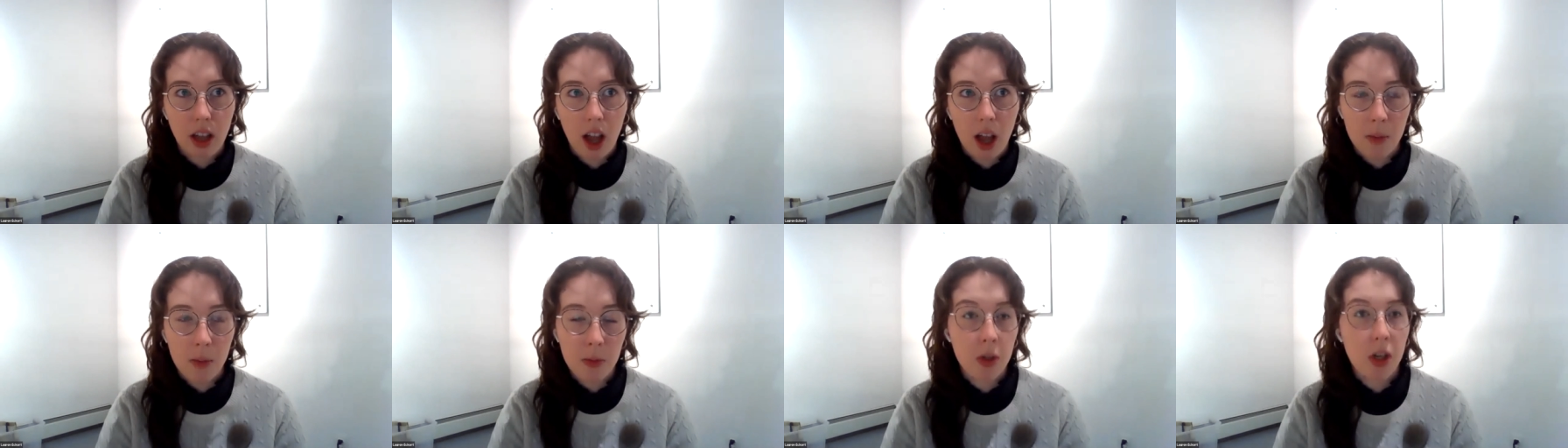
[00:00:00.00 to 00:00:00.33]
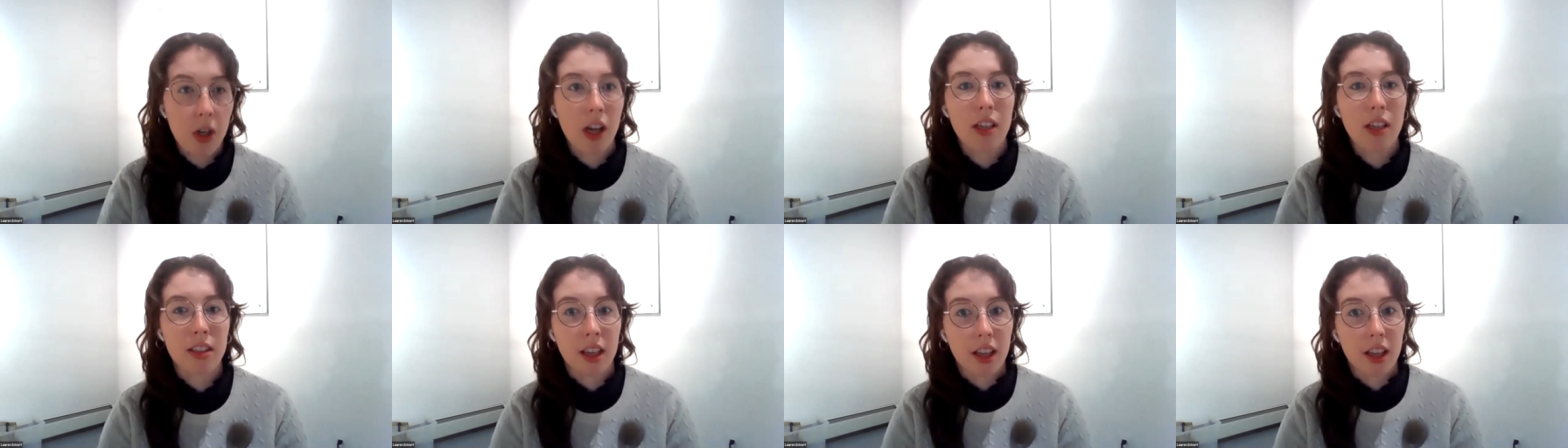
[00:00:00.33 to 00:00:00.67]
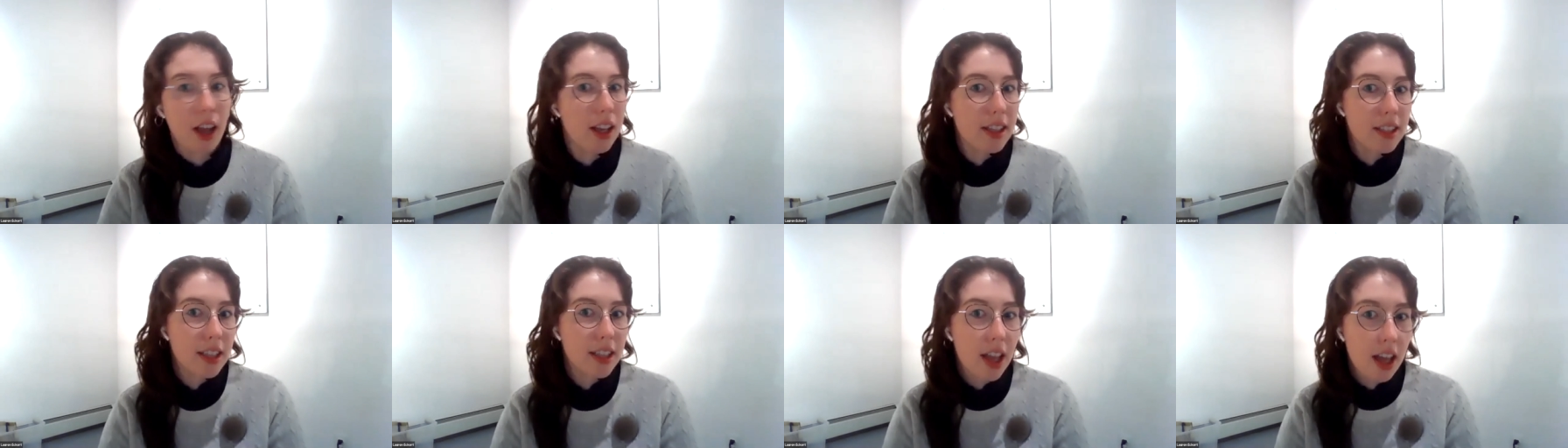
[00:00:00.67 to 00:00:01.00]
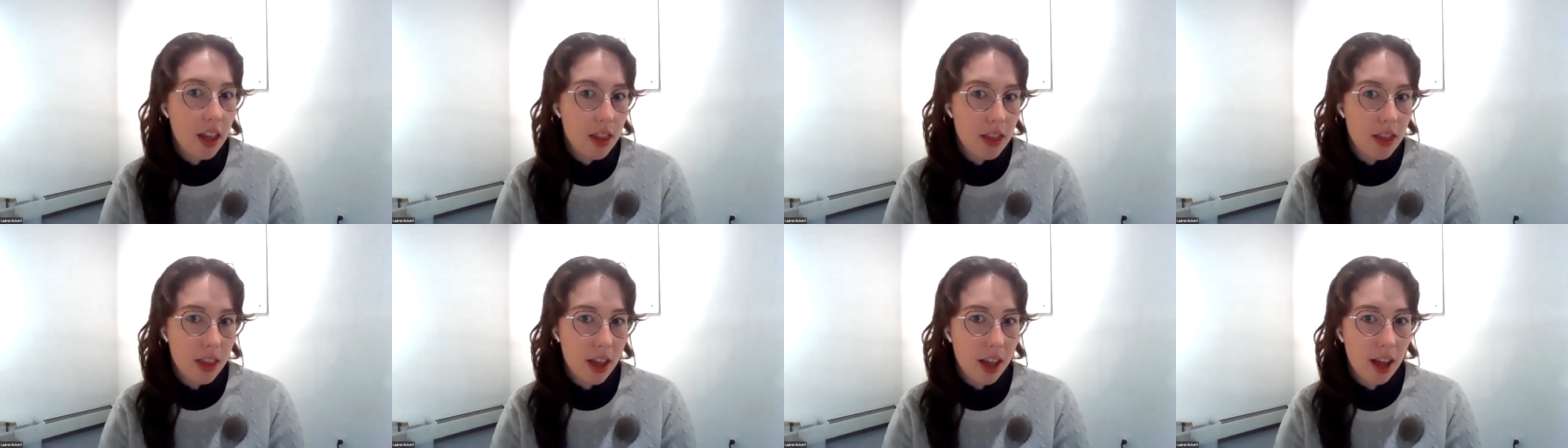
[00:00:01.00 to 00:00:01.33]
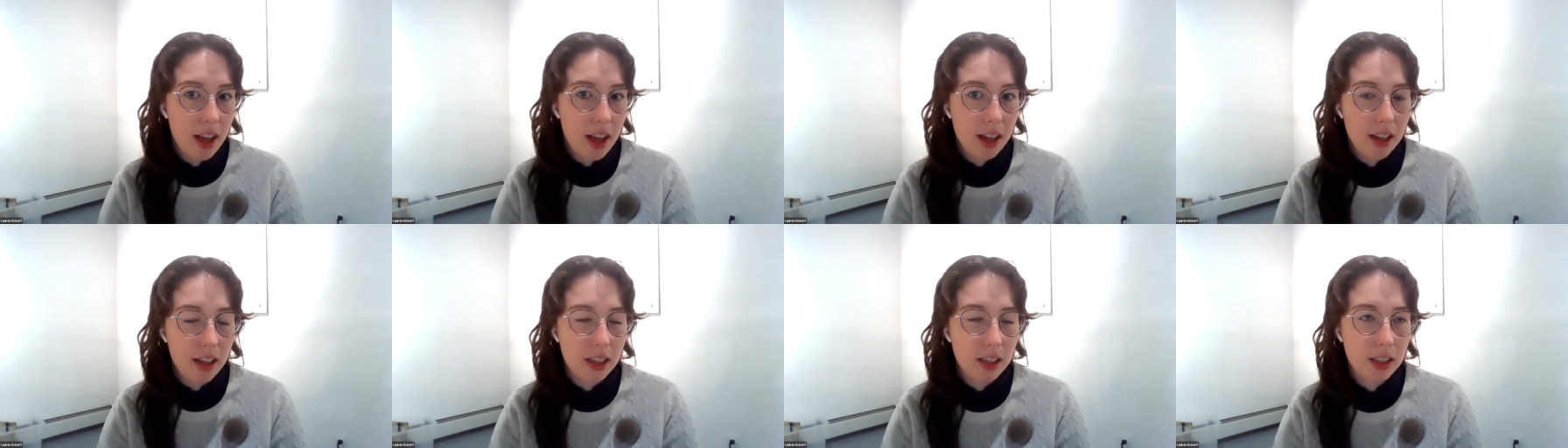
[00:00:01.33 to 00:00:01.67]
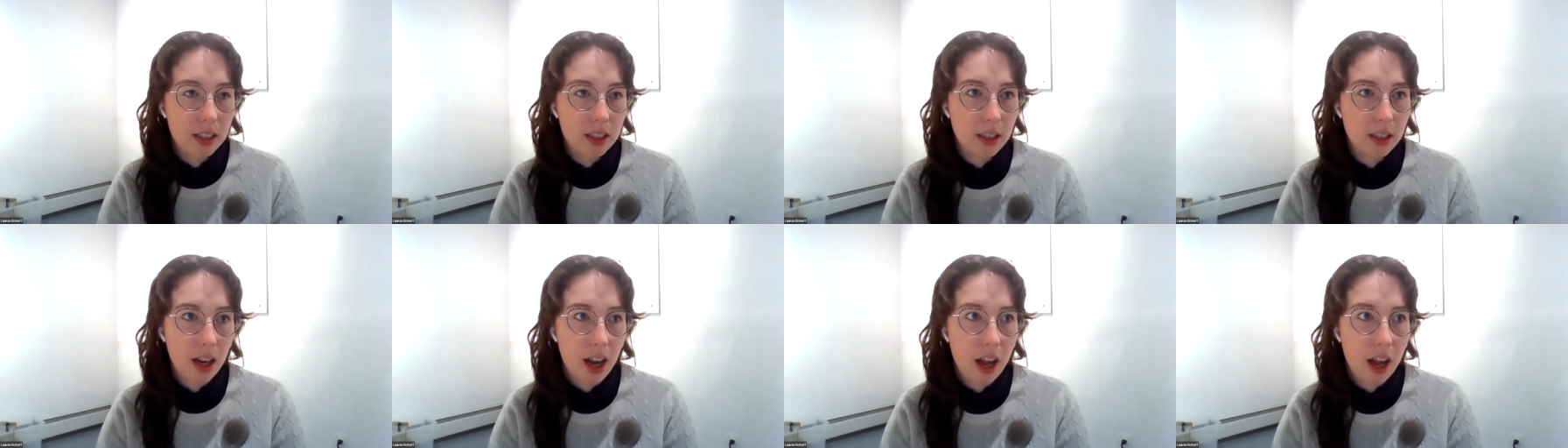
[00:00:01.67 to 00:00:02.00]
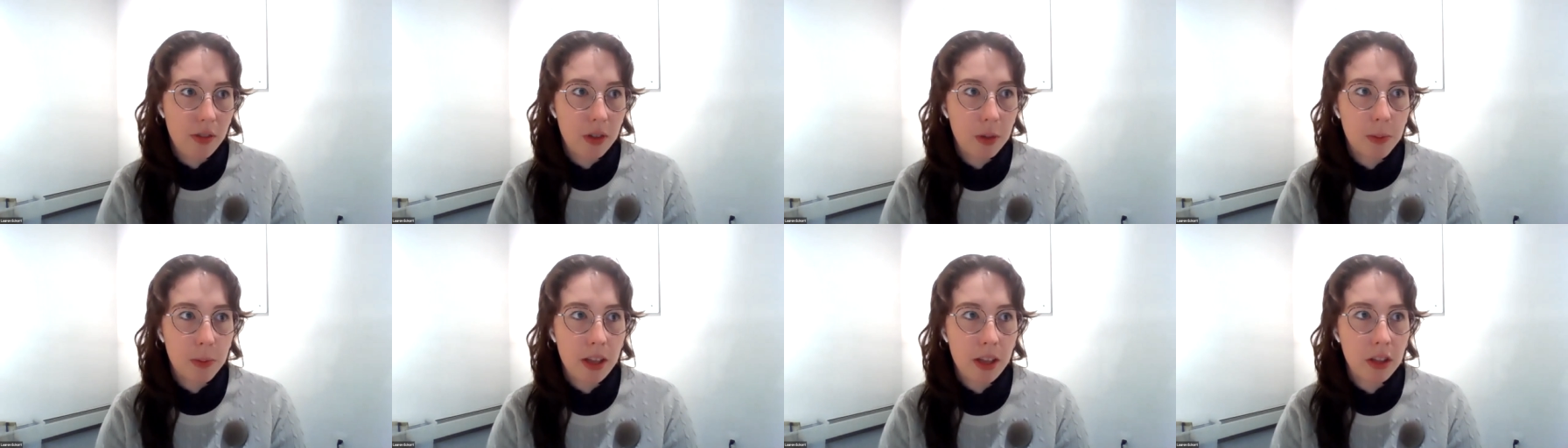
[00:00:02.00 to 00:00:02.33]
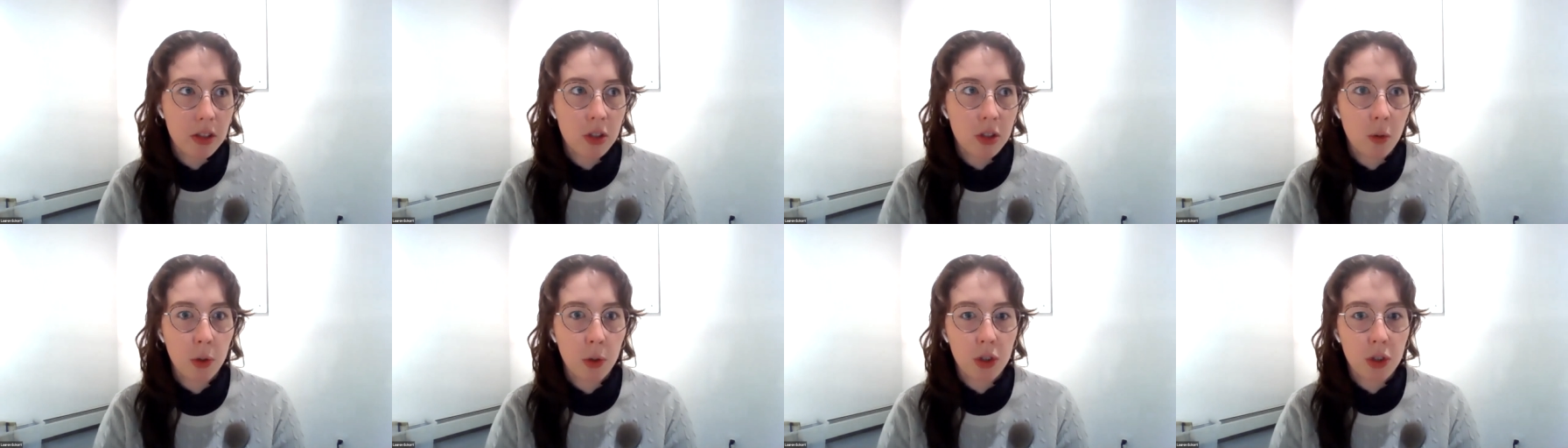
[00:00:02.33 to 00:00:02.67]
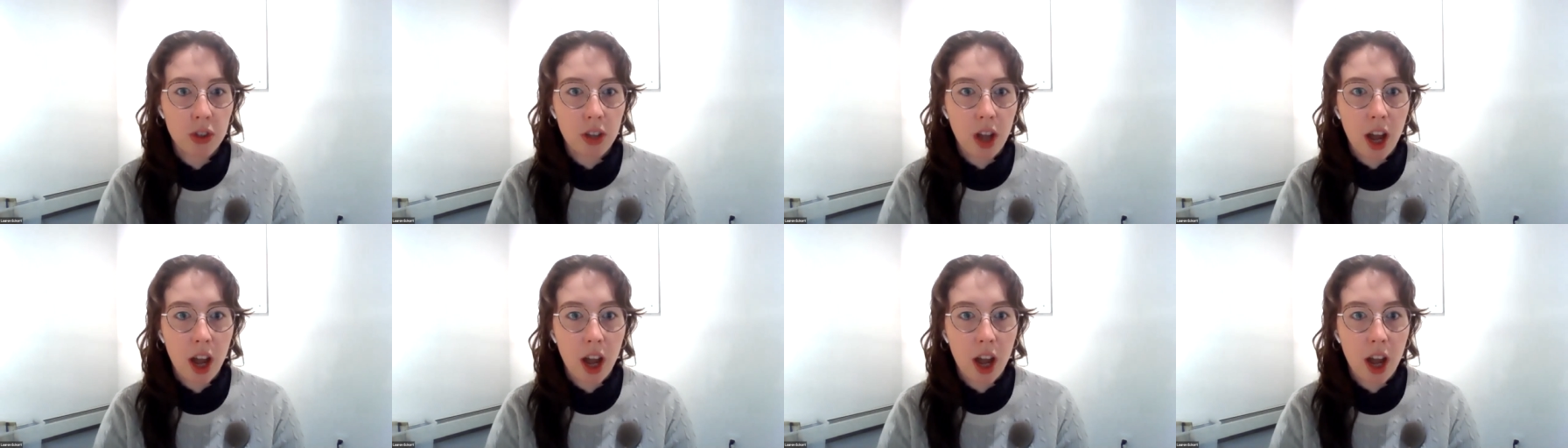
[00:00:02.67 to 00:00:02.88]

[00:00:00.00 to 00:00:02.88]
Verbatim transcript: objects, like I said, that I've spent so much